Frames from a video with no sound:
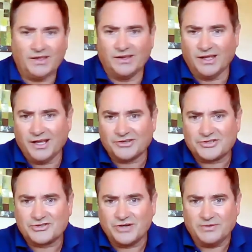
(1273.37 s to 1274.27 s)
in our
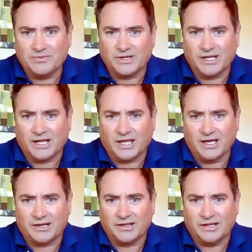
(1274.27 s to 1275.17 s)
street. We're getting
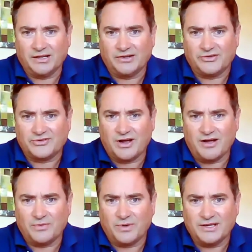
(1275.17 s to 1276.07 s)
out at the end of the
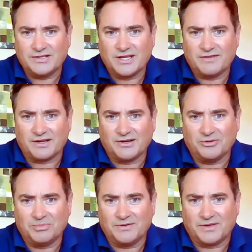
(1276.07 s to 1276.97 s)
driveways, having a
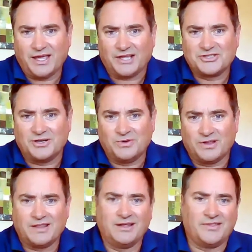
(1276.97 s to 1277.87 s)
little bit of a catch up with
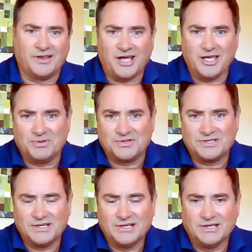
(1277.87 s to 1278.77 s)
other neighbours,